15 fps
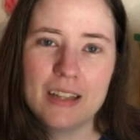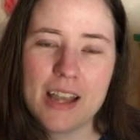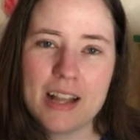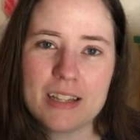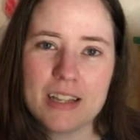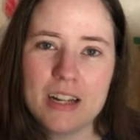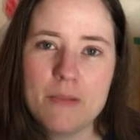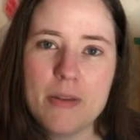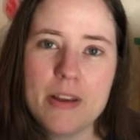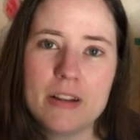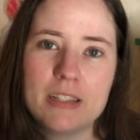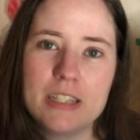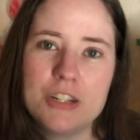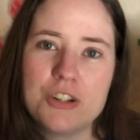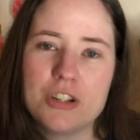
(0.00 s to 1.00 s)
It's going to be a
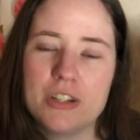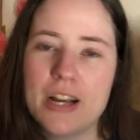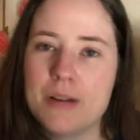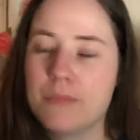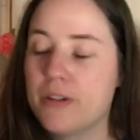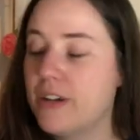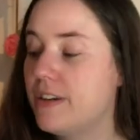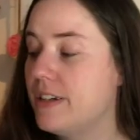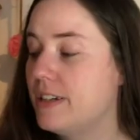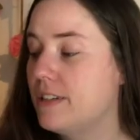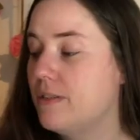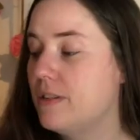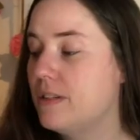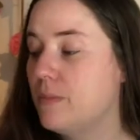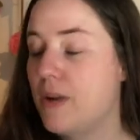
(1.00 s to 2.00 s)
Stitcher library.
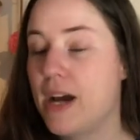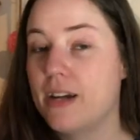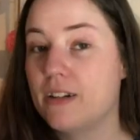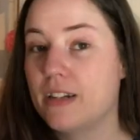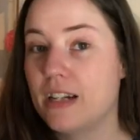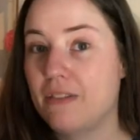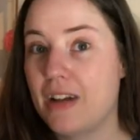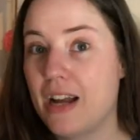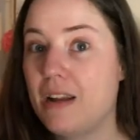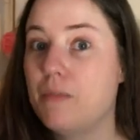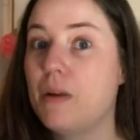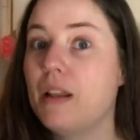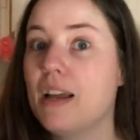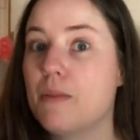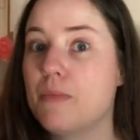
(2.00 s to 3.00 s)
So it's a pattern that I've had in
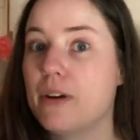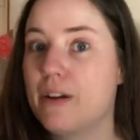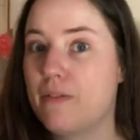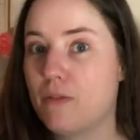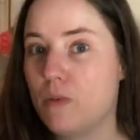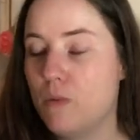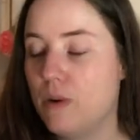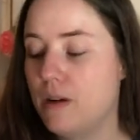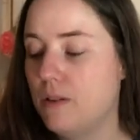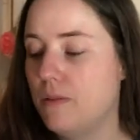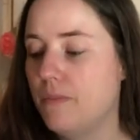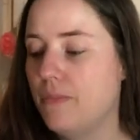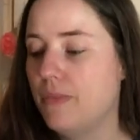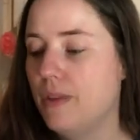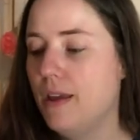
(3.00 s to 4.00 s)
my library for a while.
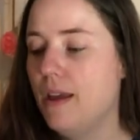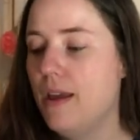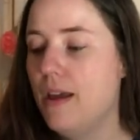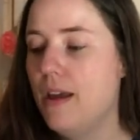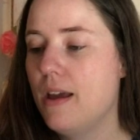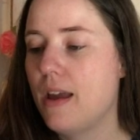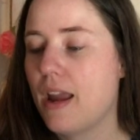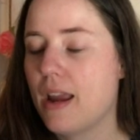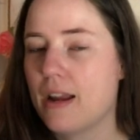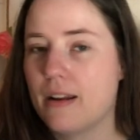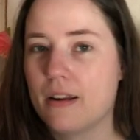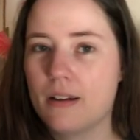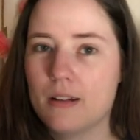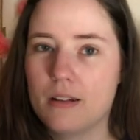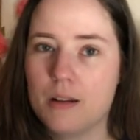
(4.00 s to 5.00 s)
And
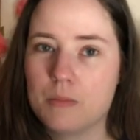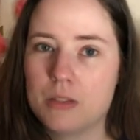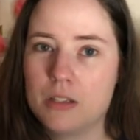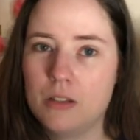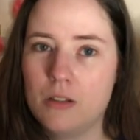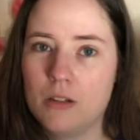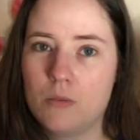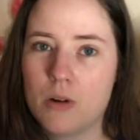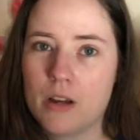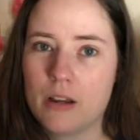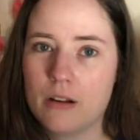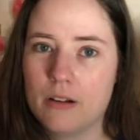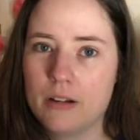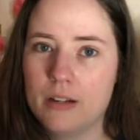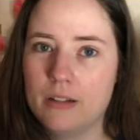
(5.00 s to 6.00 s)
uh, I'm slowly working
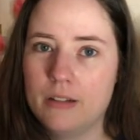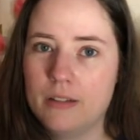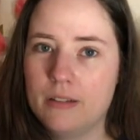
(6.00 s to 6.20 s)
on it.